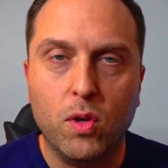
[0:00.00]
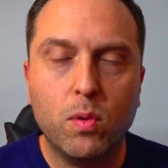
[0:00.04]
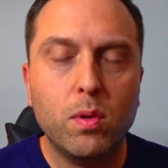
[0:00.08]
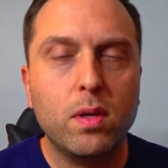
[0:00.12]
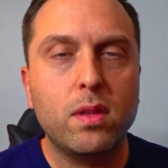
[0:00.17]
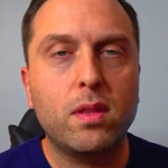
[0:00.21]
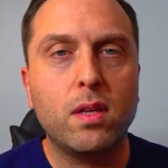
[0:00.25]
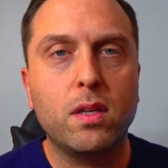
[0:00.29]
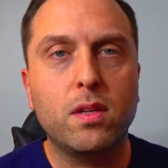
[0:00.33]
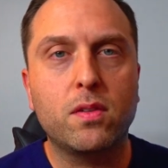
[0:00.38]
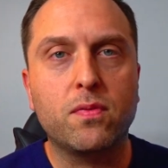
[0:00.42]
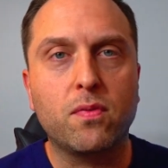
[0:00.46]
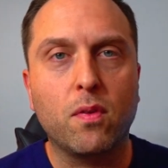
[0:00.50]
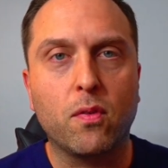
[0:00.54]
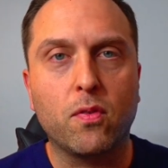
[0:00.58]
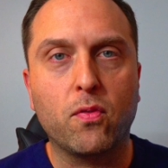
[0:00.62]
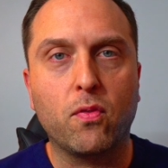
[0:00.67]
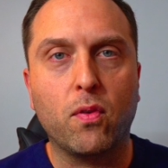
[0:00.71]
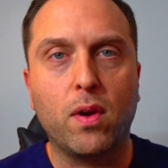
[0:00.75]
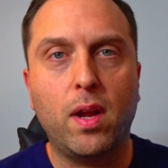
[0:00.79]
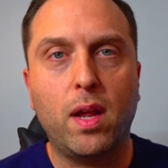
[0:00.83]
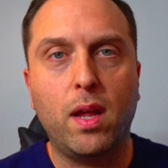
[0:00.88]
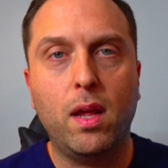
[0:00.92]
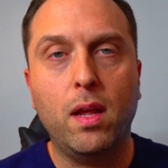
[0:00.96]
doing things for
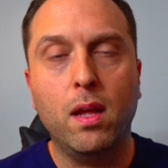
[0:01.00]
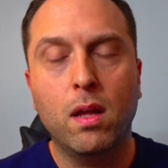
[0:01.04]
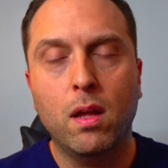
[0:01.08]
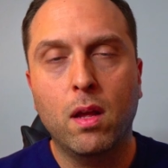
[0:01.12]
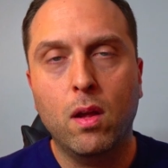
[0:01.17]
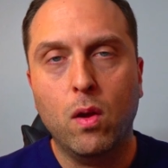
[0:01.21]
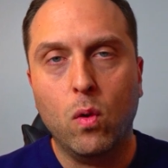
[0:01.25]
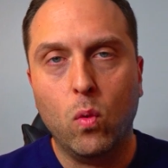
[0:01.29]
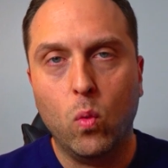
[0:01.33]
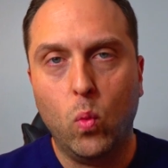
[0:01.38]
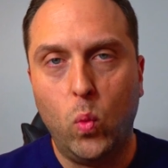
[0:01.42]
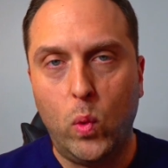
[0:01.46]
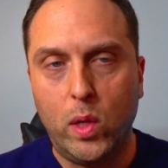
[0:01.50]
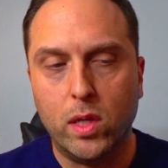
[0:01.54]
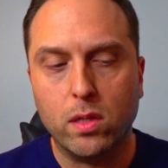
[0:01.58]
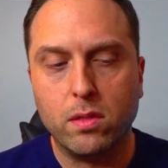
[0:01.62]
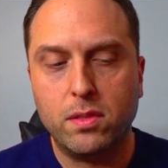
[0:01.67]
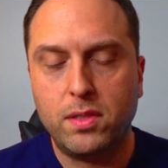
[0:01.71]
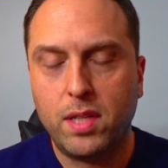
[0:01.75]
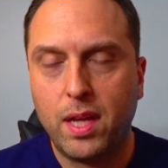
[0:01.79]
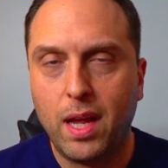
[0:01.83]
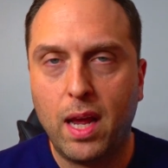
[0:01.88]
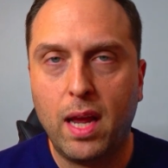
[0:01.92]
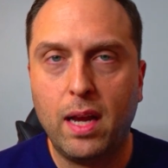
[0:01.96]
free will
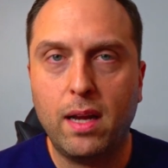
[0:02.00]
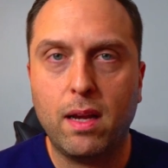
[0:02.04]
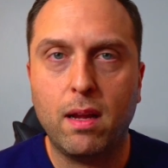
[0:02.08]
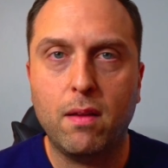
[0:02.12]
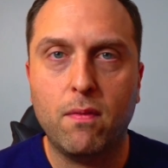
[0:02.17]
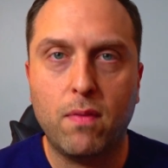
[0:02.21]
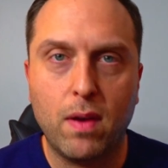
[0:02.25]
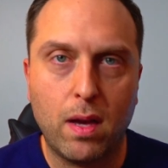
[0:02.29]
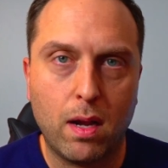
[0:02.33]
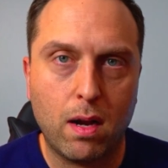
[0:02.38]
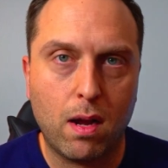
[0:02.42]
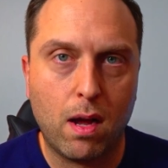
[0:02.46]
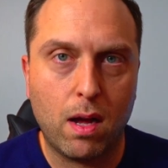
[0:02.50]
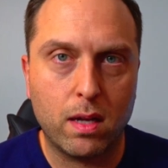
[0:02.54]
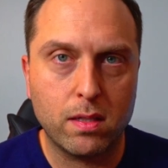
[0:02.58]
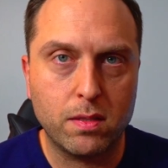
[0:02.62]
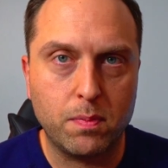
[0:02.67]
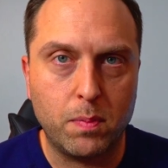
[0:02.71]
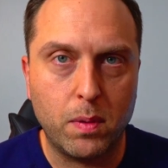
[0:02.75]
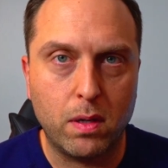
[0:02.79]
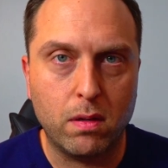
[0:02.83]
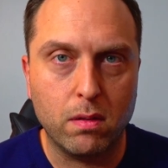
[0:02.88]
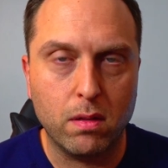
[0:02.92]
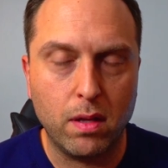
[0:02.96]
tank a vet
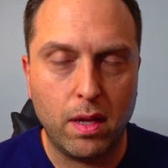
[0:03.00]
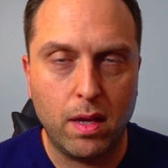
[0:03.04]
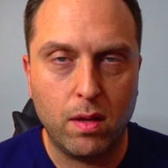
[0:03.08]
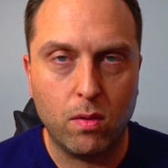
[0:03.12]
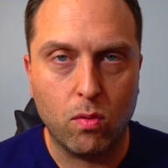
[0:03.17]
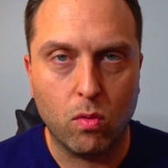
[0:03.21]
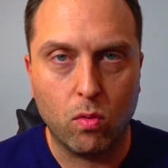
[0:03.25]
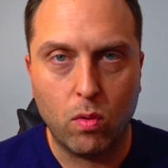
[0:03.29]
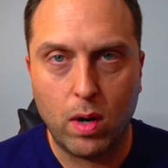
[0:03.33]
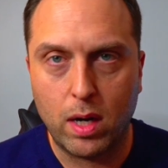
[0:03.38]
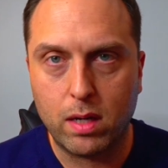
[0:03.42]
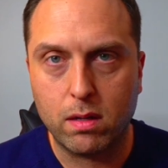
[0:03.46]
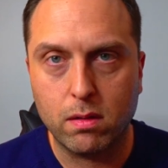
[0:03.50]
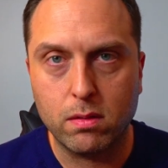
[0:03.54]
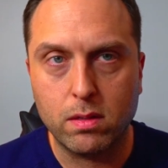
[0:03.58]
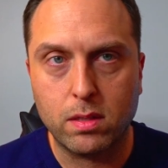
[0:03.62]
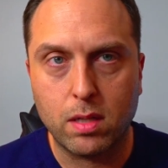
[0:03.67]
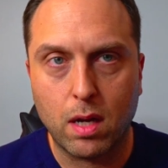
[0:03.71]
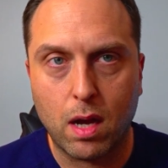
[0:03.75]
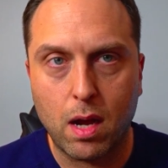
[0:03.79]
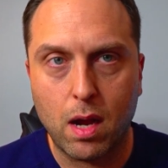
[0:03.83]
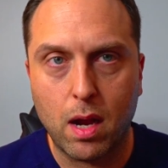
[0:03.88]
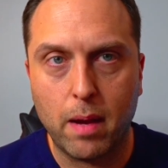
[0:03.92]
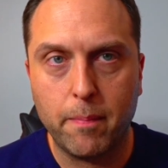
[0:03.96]
hospital in record
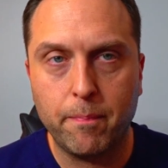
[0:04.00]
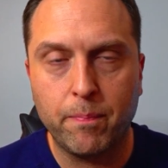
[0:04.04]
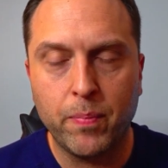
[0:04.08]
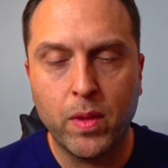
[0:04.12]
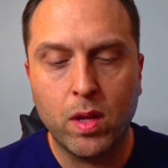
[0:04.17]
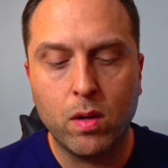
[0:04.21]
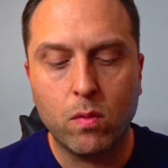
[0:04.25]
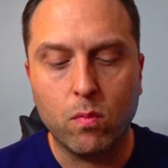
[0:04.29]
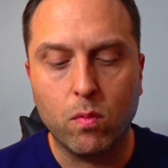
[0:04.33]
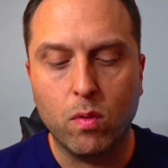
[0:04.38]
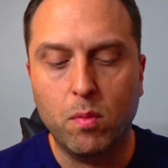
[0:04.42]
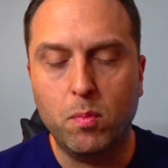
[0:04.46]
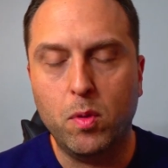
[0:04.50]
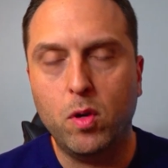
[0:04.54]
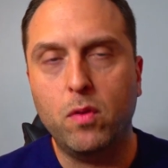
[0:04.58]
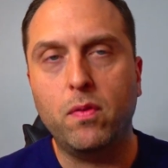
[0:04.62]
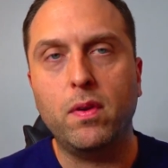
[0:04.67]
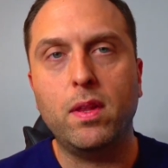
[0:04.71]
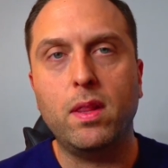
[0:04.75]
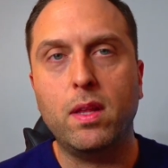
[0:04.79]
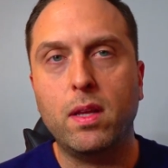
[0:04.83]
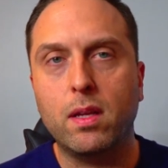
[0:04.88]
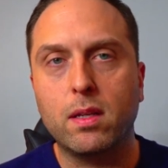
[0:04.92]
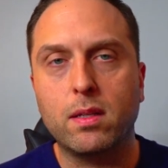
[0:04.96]
time,
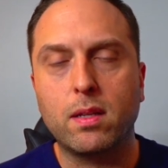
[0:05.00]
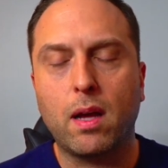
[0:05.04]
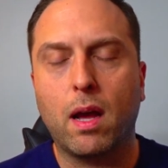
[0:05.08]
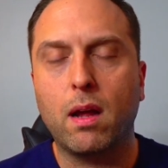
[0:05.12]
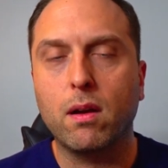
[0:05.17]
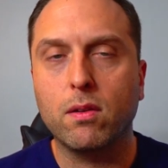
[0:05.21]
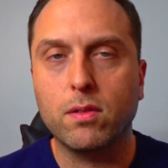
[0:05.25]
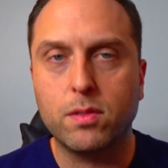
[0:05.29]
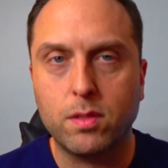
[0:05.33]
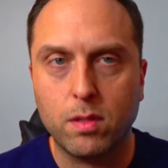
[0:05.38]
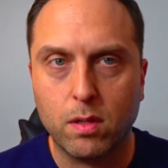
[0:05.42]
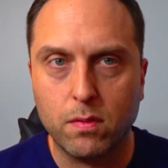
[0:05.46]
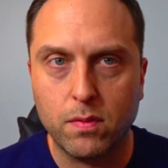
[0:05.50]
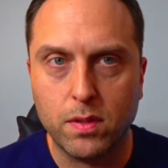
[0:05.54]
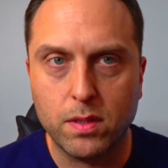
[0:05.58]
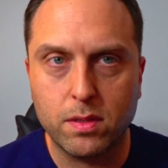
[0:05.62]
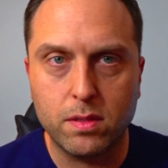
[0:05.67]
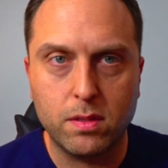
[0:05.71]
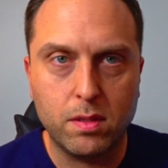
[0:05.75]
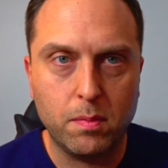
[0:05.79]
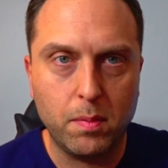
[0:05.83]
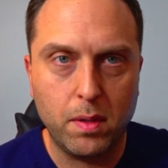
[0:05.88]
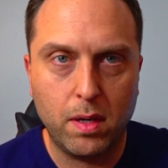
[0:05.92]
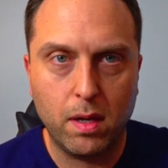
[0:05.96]
removing the entire
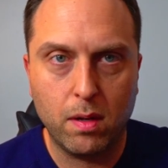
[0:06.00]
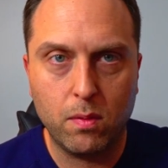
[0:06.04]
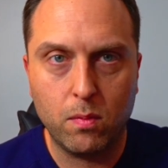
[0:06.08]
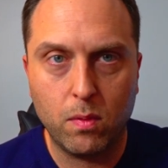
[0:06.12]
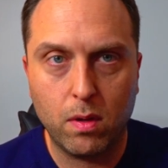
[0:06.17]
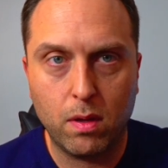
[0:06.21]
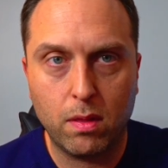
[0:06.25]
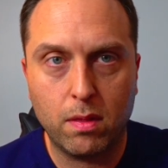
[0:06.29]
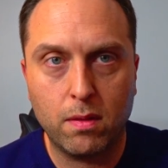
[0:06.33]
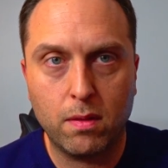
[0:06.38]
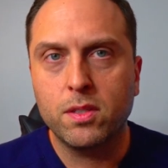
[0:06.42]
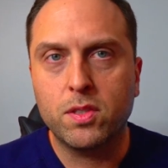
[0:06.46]
service to begin with.